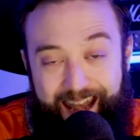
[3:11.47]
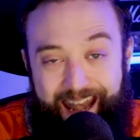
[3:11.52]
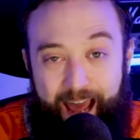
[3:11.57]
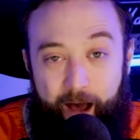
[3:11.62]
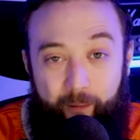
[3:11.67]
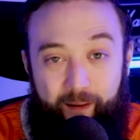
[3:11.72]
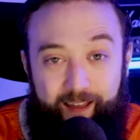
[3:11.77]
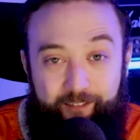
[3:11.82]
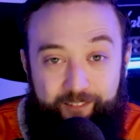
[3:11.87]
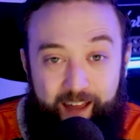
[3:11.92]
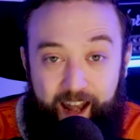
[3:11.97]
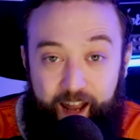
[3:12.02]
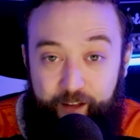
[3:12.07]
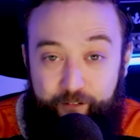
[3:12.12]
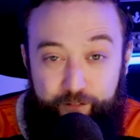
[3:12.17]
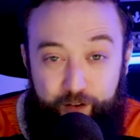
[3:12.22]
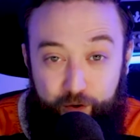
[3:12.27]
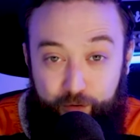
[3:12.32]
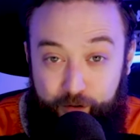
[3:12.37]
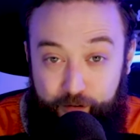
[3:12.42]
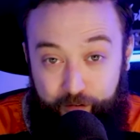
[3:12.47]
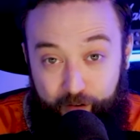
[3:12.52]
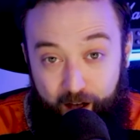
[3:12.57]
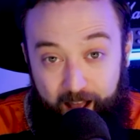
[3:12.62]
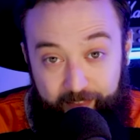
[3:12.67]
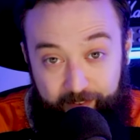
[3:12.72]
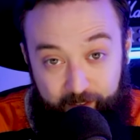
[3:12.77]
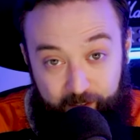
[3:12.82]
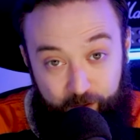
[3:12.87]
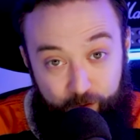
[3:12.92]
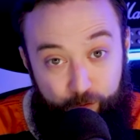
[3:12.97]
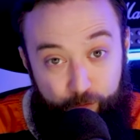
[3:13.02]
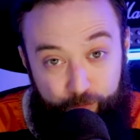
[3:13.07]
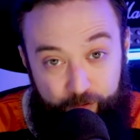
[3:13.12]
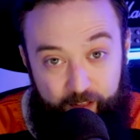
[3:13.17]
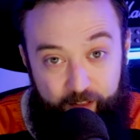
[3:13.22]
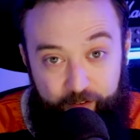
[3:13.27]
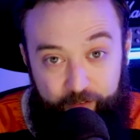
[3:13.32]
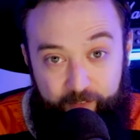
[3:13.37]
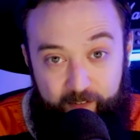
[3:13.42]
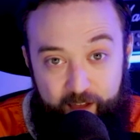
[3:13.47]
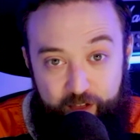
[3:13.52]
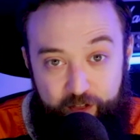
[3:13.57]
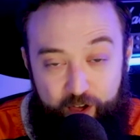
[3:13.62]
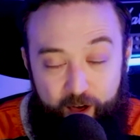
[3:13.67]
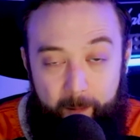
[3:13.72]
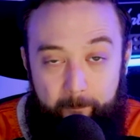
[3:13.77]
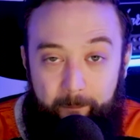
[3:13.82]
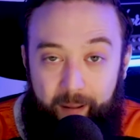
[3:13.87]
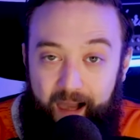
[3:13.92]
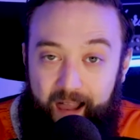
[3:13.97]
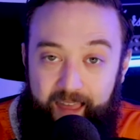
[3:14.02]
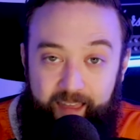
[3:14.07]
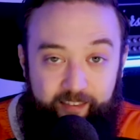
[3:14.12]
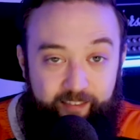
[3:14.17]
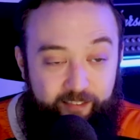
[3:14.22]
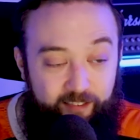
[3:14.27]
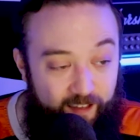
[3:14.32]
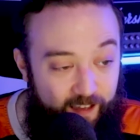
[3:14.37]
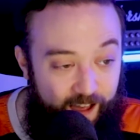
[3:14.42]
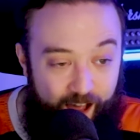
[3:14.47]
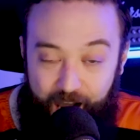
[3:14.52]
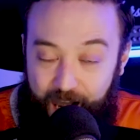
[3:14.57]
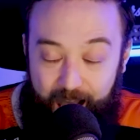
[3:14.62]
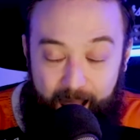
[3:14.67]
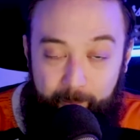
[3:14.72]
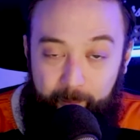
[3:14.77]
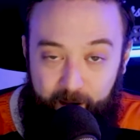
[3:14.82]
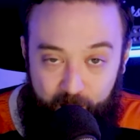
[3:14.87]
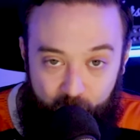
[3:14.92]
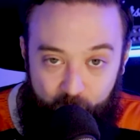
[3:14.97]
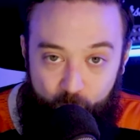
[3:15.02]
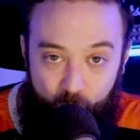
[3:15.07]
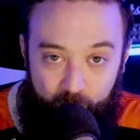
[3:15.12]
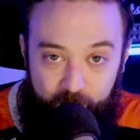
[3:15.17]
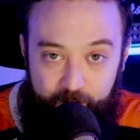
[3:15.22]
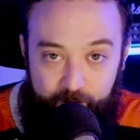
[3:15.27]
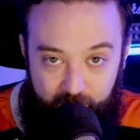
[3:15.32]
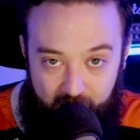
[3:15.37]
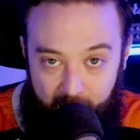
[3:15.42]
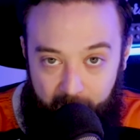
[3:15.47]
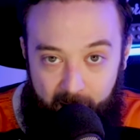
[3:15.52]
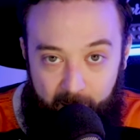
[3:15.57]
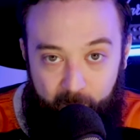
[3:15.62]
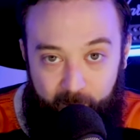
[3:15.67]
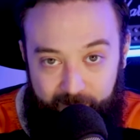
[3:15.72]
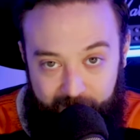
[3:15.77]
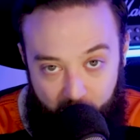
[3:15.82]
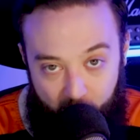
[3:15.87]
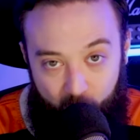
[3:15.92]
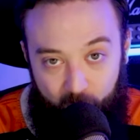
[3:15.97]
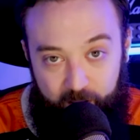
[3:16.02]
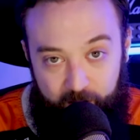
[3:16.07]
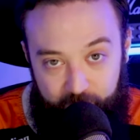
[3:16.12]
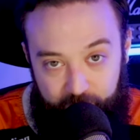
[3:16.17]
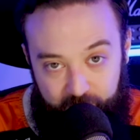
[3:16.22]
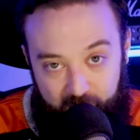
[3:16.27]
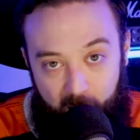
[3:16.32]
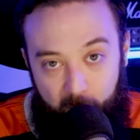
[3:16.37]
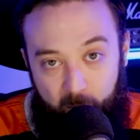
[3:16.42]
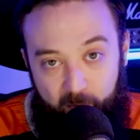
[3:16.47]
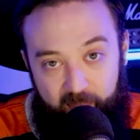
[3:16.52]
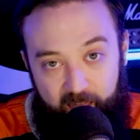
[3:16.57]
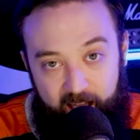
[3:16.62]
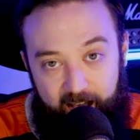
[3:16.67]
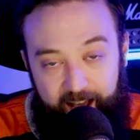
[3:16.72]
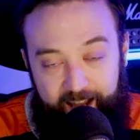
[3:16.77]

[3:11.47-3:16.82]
Now, if any of you decide to use this feature, please let me know what you've come up with and what you've done with it.